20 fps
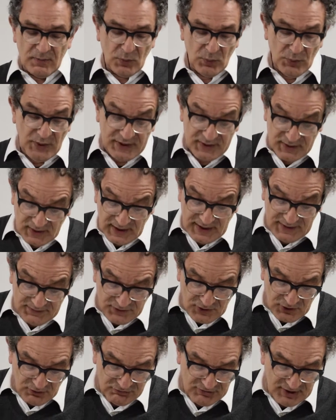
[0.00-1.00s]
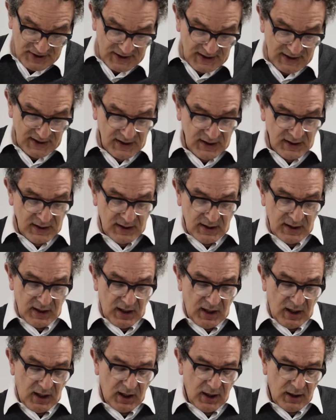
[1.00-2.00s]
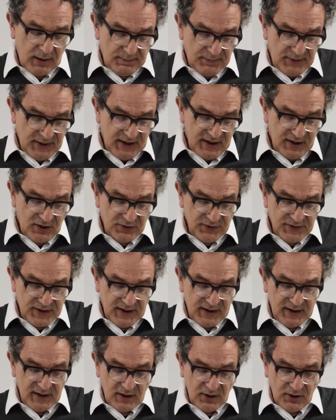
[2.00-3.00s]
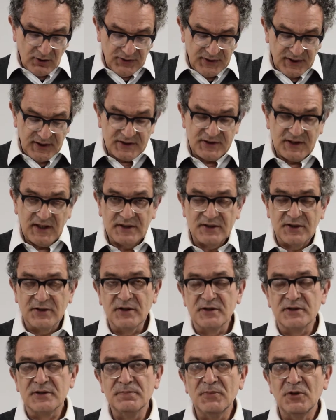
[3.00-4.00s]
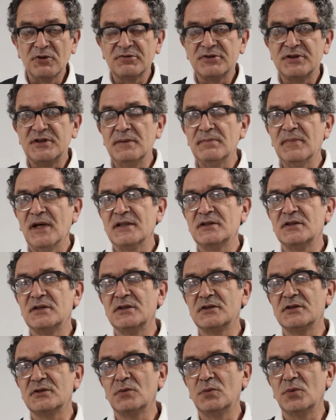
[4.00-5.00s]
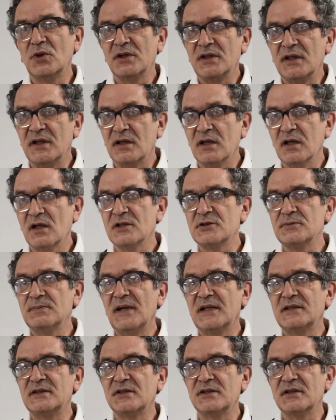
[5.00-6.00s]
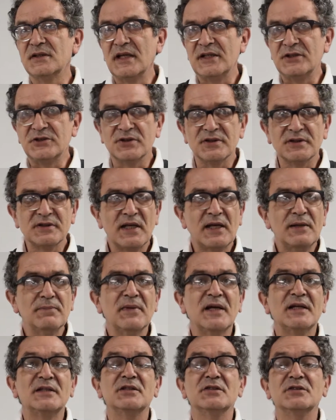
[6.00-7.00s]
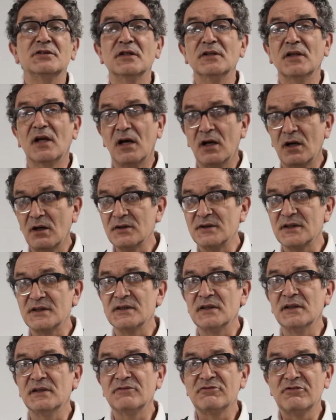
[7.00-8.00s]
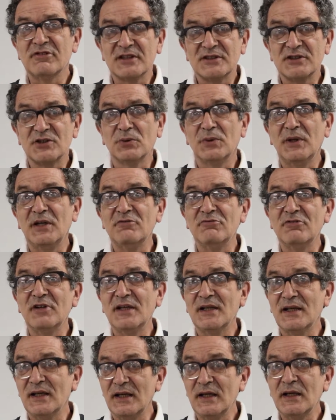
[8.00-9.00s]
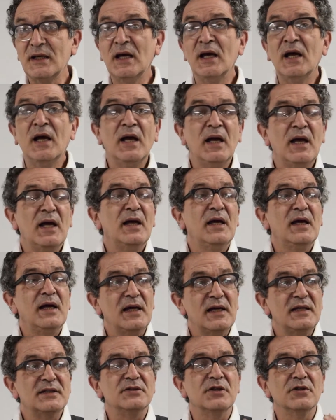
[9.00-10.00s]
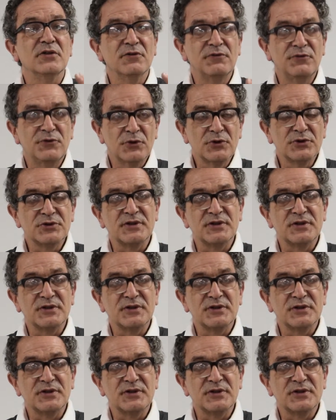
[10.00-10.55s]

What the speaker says: with Leave not really being on the agenda, that democracy matters, the working class matters, the nation state matters, and the hardest thing for us to eat really is that the force